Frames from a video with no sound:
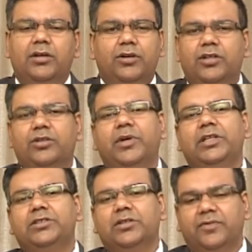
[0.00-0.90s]
Not to
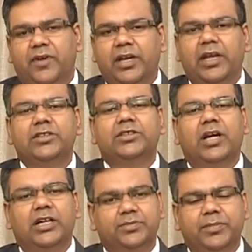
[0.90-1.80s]
mention the
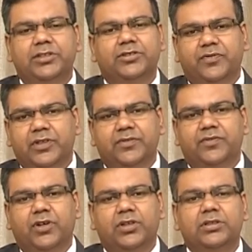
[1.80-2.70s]
financial aspects of it,
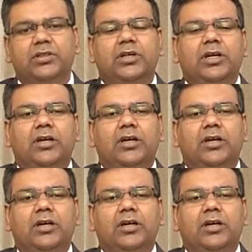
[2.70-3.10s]
of course.